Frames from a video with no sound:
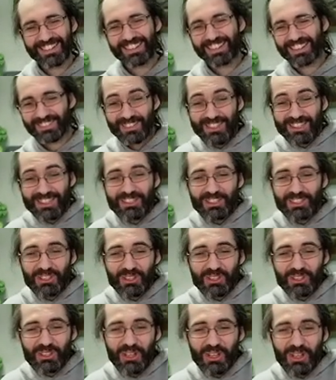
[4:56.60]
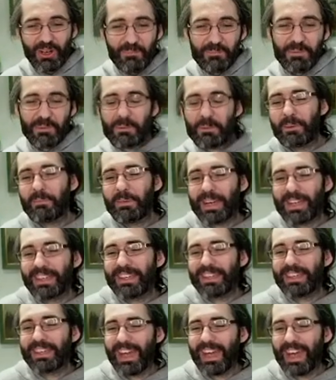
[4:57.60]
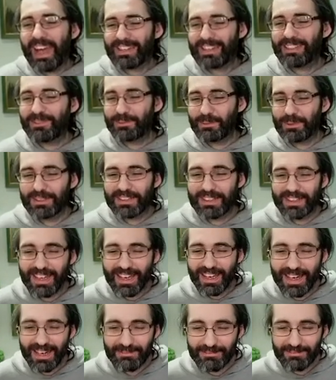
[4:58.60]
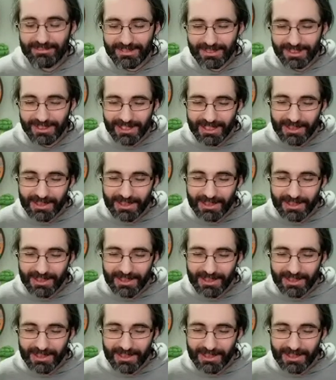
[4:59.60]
But it's true though. People are making cash with the game.